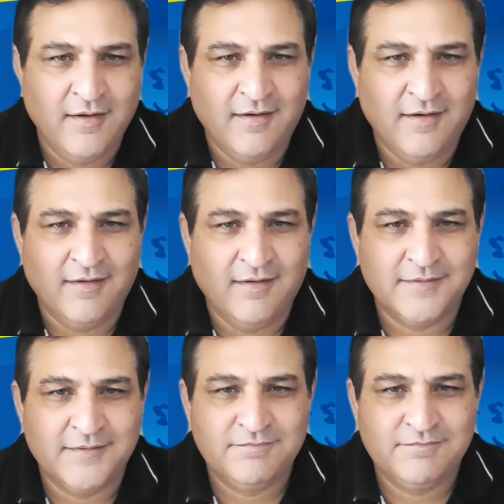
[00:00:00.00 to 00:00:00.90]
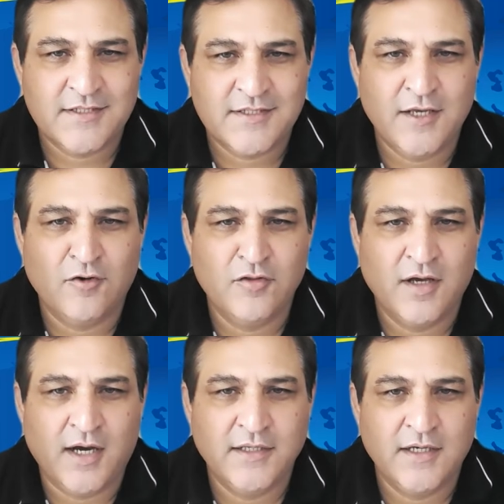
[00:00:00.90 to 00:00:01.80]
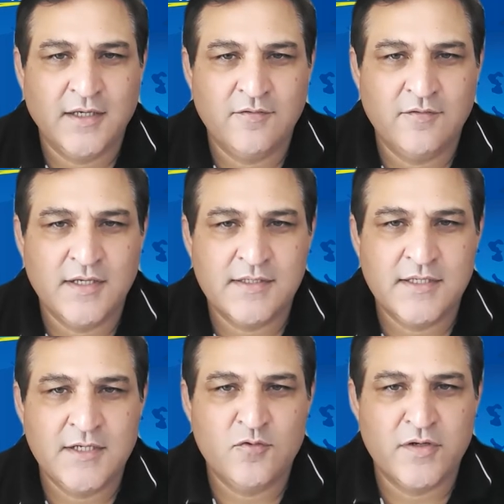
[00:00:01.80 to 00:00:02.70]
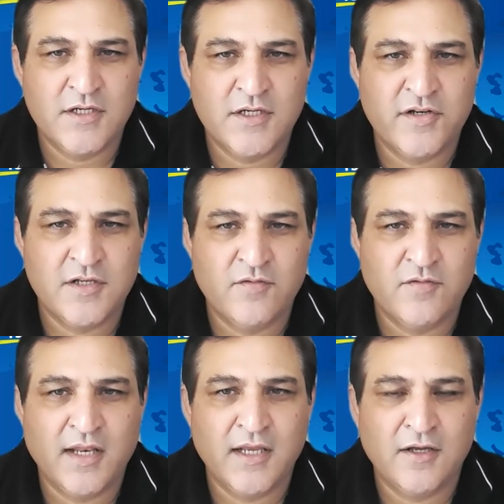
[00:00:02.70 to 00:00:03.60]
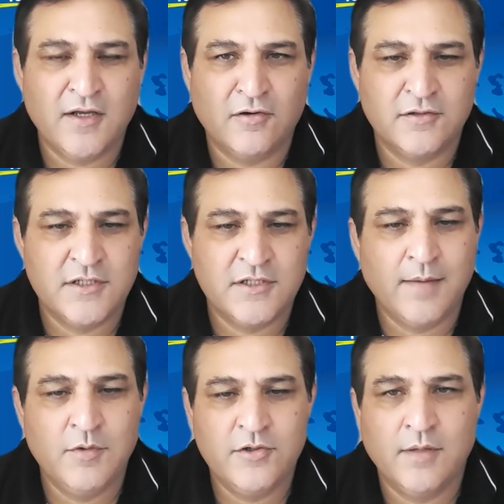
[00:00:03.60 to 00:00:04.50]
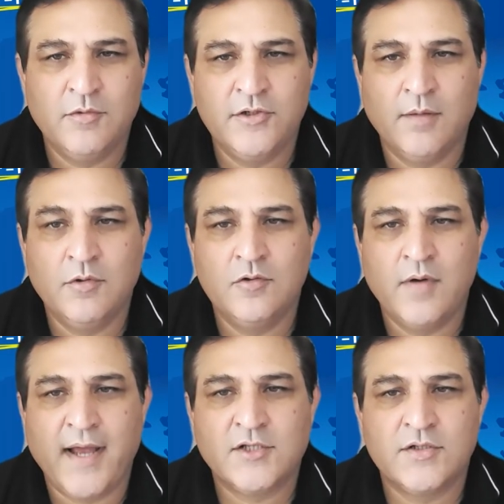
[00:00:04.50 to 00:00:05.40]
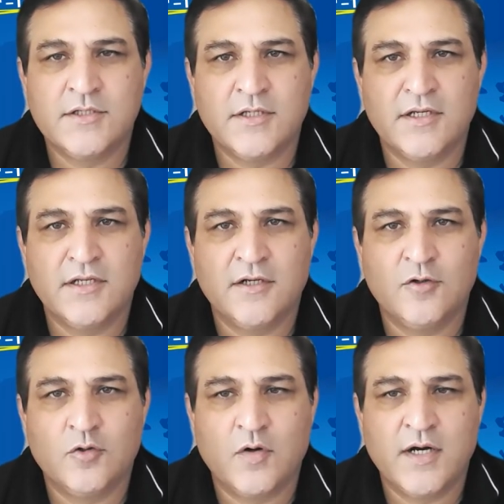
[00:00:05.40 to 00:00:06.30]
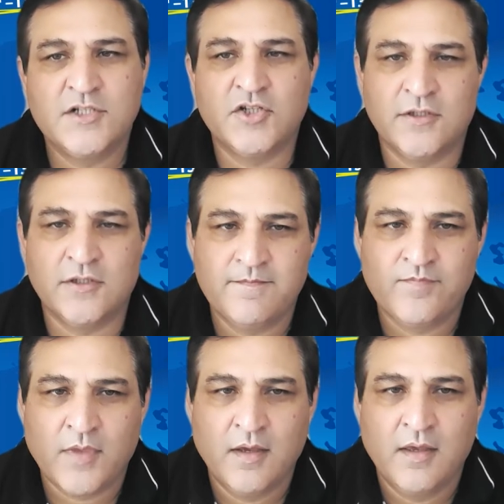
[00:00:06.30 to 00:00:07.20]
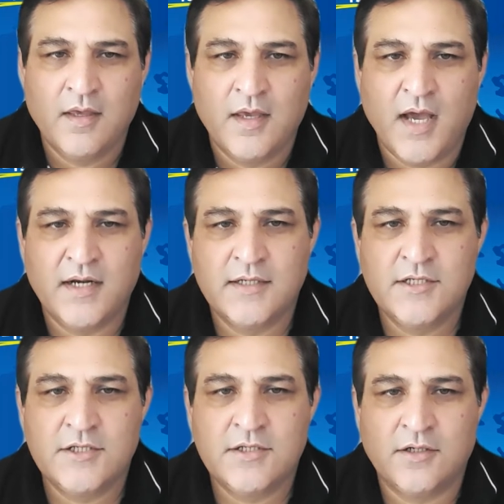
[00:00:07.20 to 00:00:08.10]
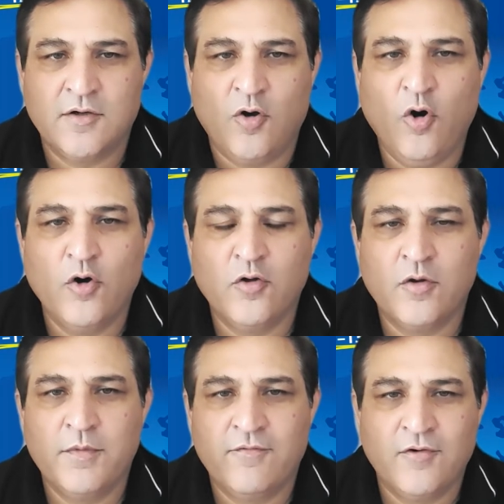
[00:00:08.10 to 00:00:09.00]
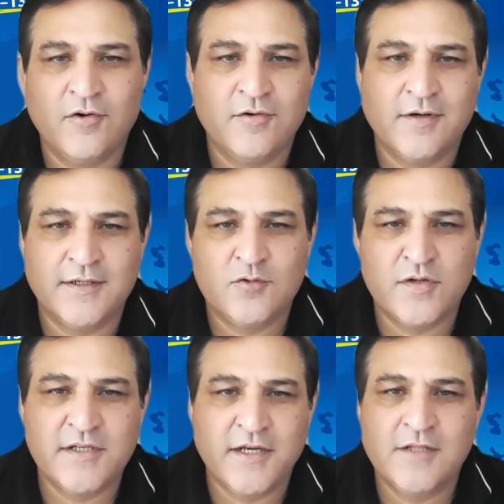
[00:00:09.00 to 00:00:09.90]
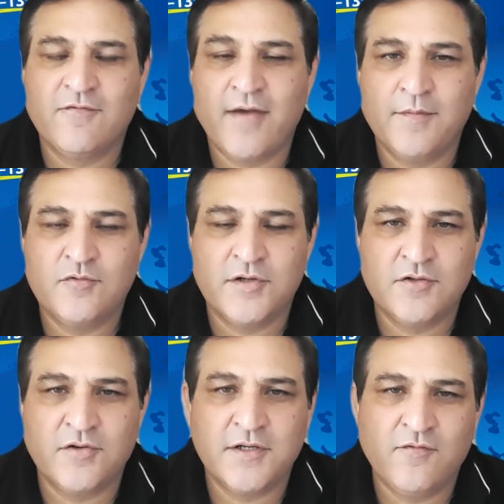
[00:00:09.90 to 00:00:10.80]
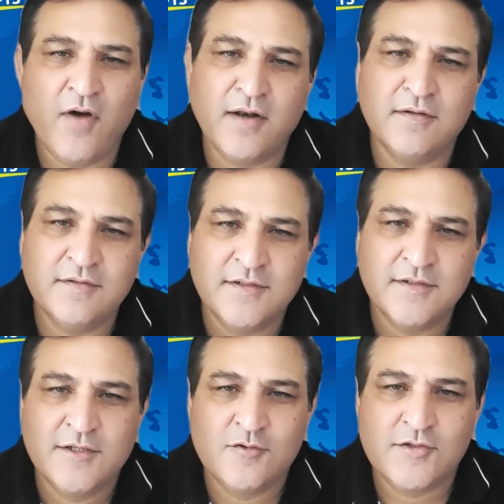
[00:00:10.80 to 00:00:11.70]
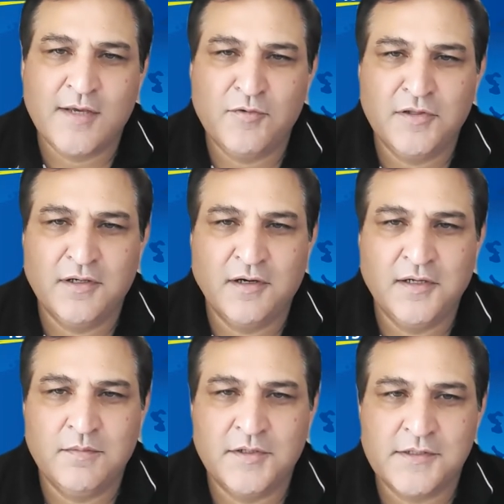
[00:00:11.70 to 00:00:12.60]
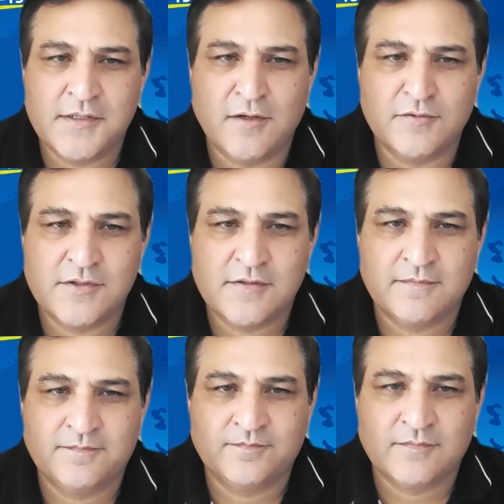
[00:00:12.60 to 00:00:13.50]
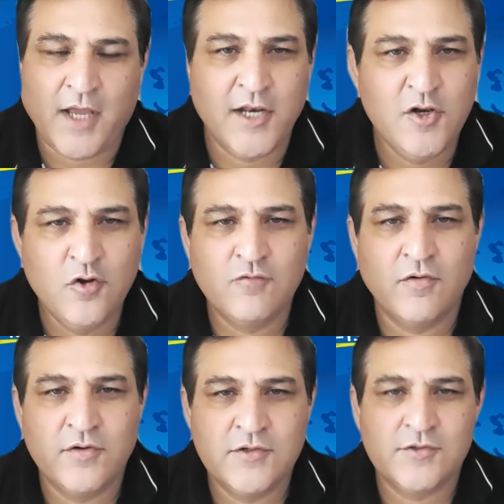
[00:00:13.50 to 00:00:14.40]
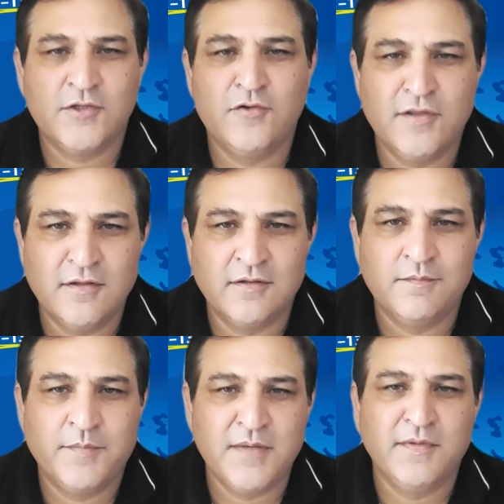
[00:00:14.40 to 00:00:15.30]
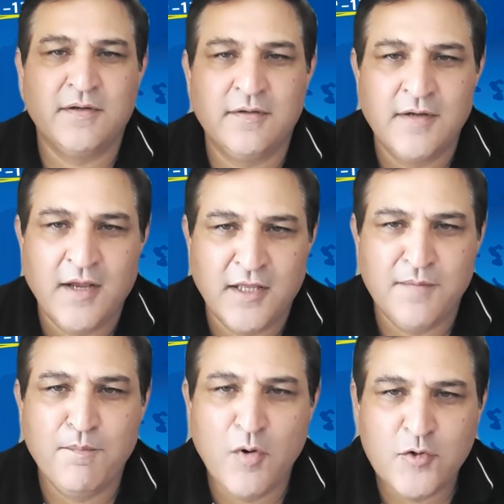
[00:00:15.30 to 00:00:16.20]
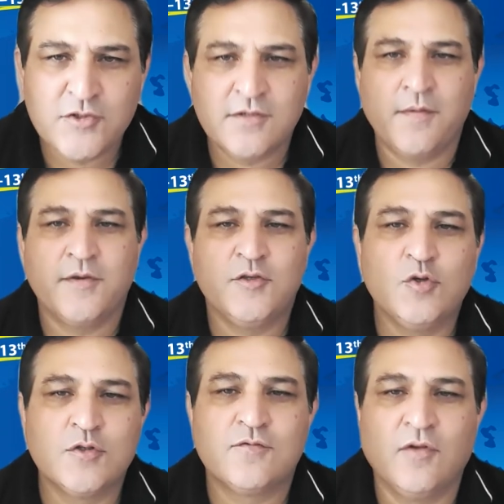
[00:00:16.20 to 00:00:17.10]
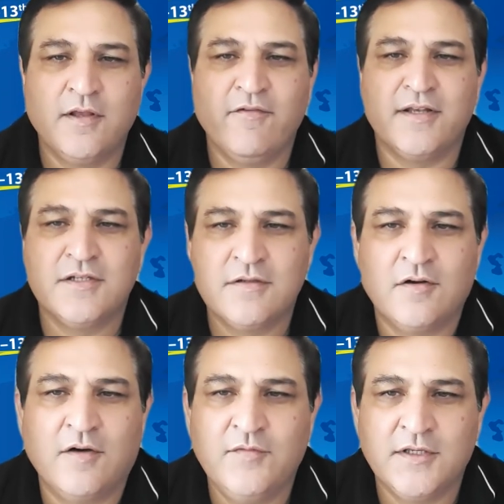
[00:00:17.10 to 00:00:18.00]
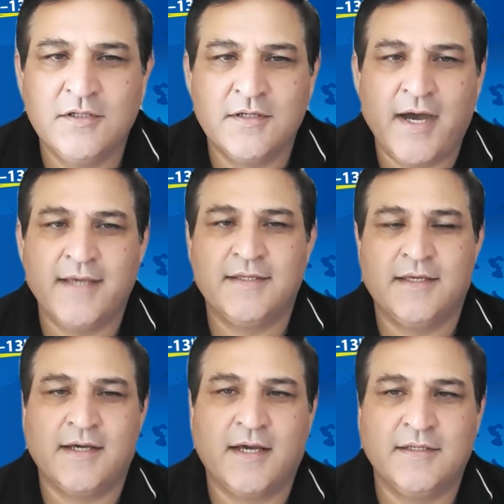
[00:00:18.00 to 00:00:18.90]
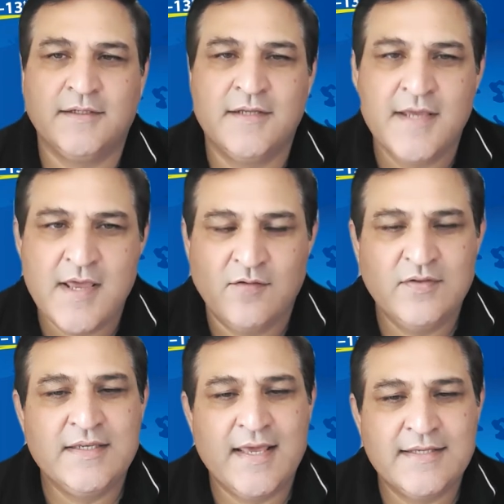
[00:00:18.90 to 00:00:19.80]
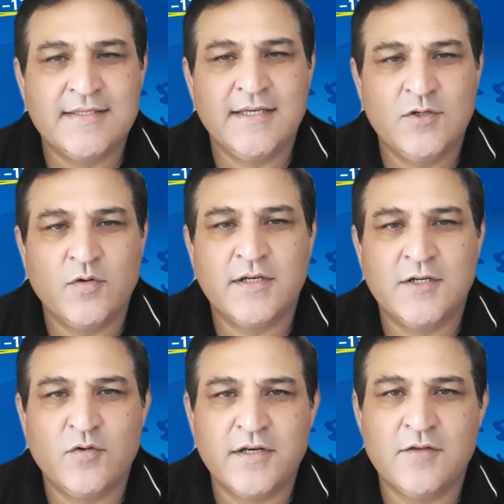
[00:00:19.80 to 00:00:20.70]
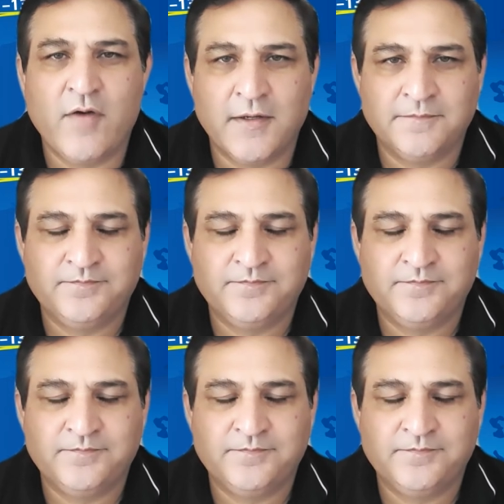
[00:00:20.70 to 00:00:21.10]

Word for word: Uh, just click on the IIVAC 2021 link on www.actuariesindia.org and register on or before uh, 28th Feb 2021 to save on the early bird discounts. I look forward to see you in the premier and the most useful event of the year IAIVAC 2021